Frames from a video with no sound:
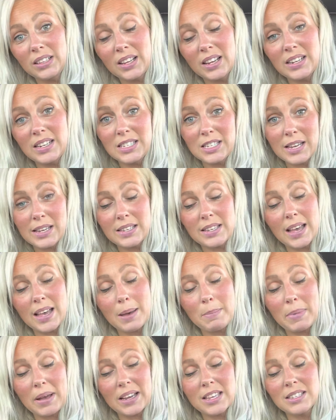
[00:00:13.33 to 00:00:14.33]
I need to
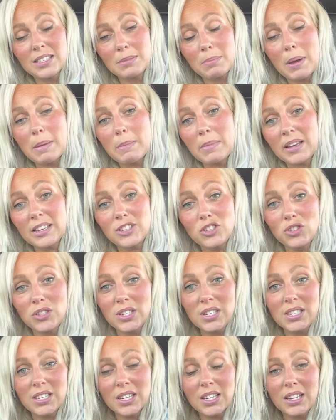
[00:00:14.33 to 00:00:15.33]
tap back into my
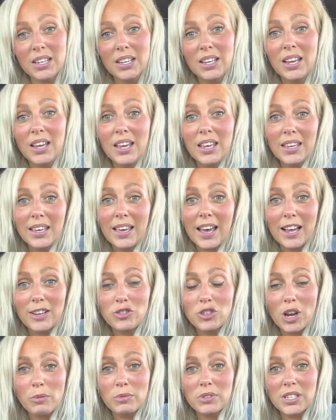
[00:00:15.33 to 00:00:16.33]
messages and
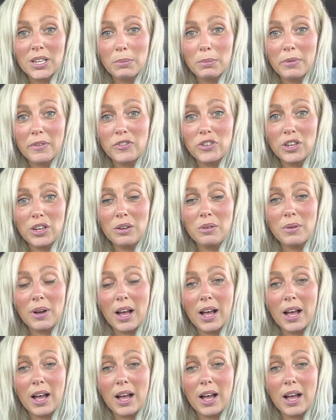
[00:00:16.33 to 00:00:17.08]
catch up with some of you.